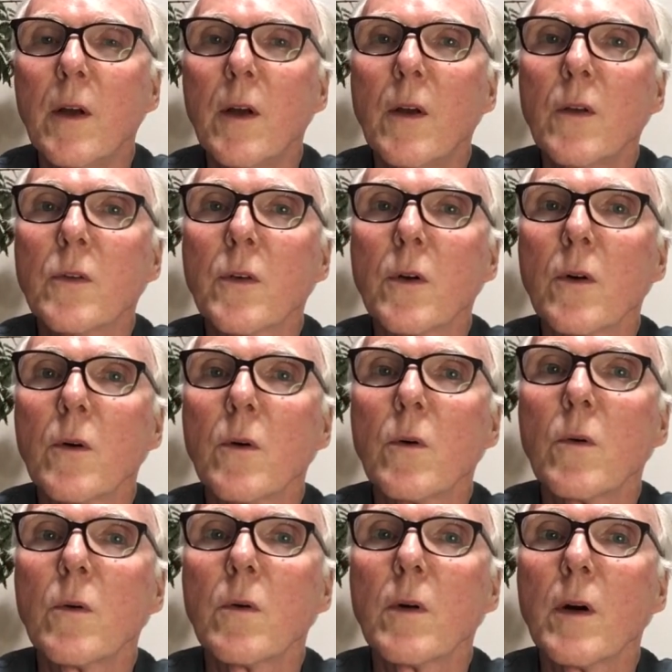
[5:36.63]
so
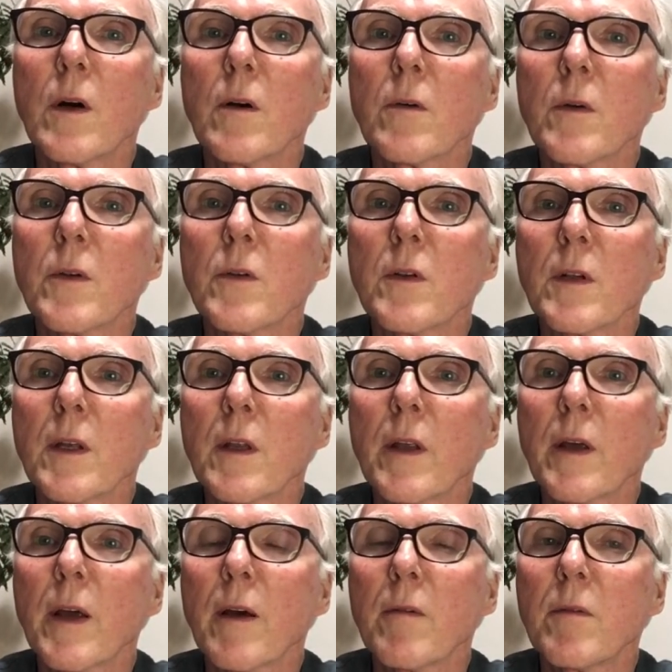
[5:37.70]
recently
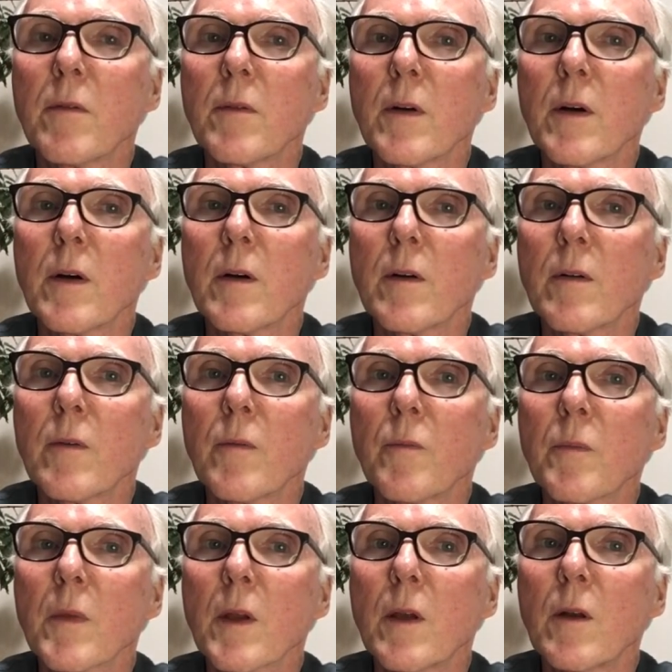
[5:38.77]
they have
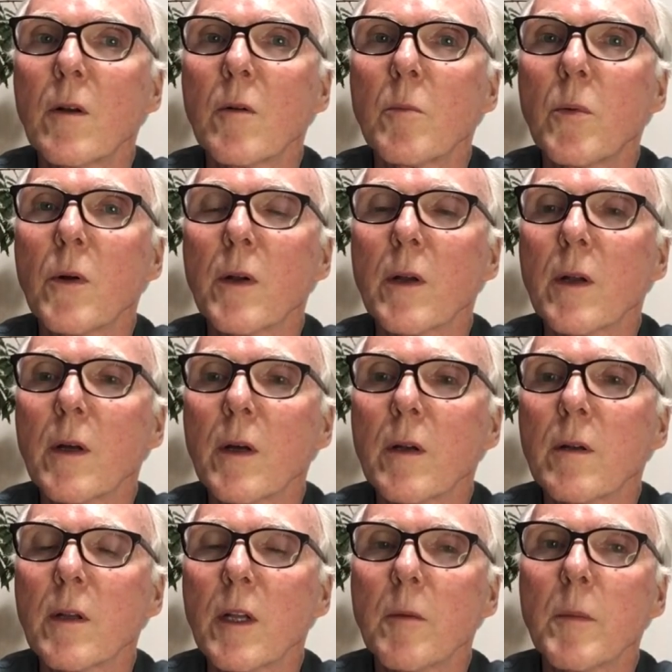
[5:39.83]
put a
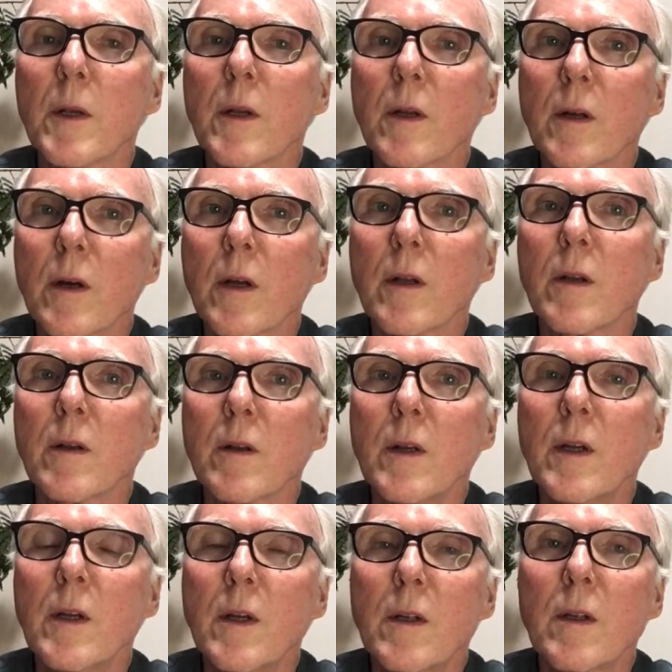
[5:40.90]
limit on,
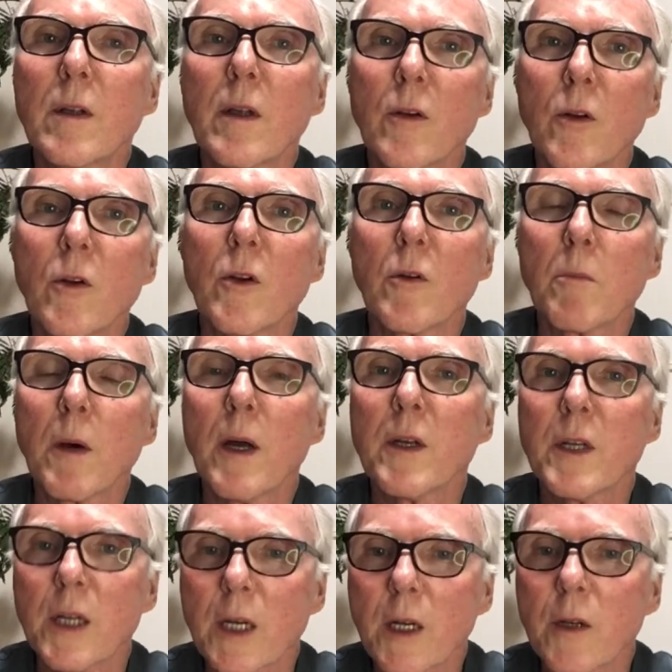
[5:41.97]
you can buy
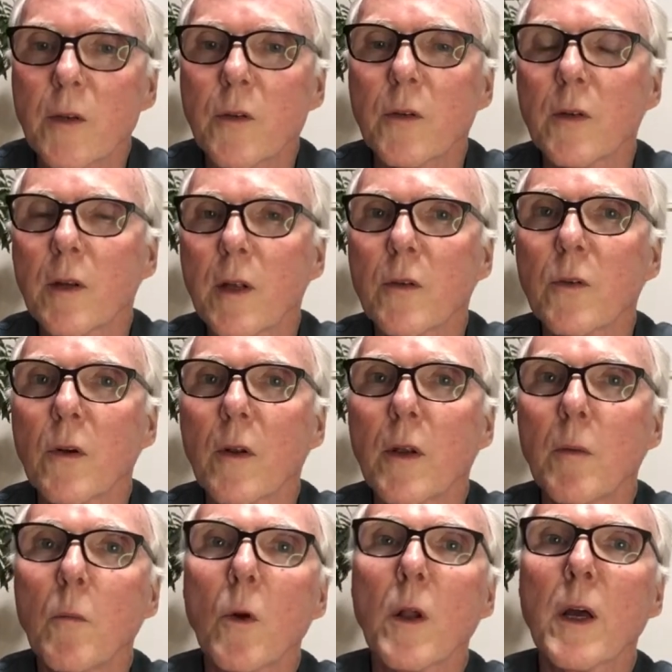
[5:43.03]
tickets and that sort of
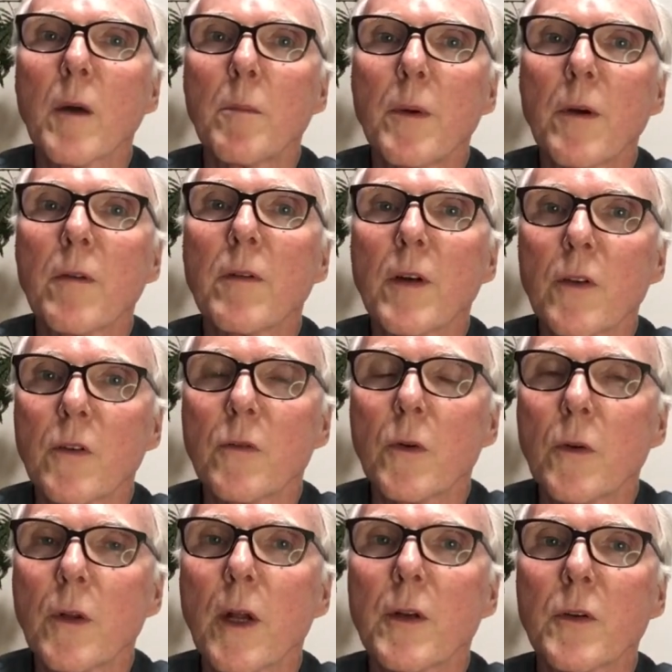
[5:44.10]
thing, more like a beer
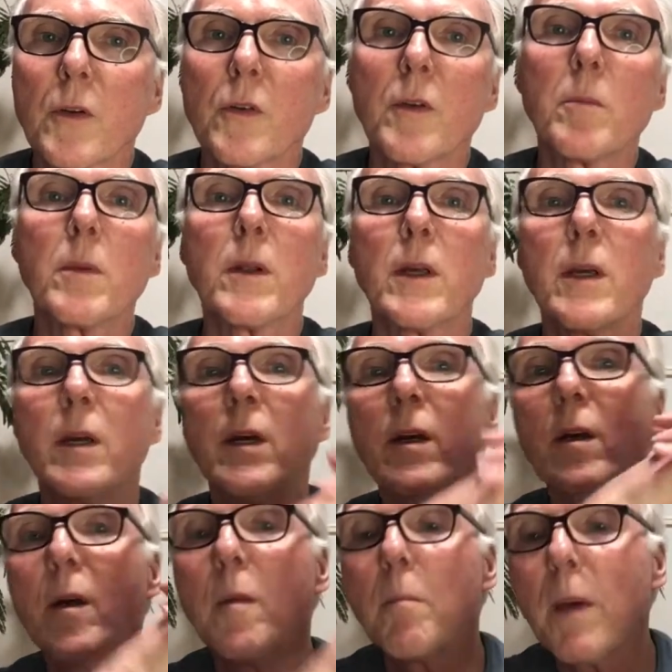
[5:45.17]
festival, not just simply
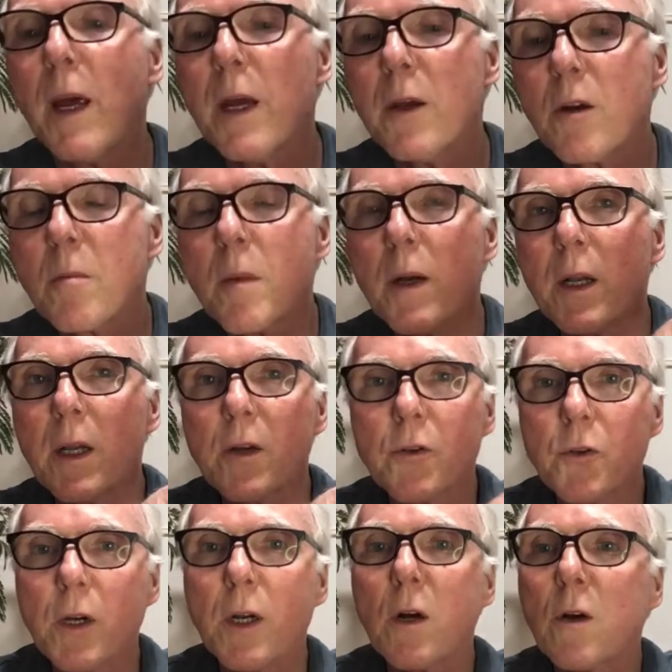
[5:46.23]
pay your money and
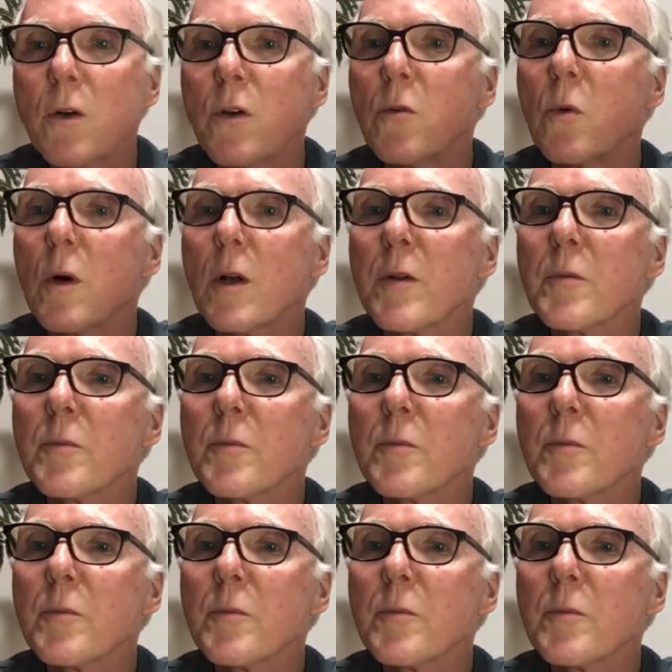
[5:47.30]
drink all you want.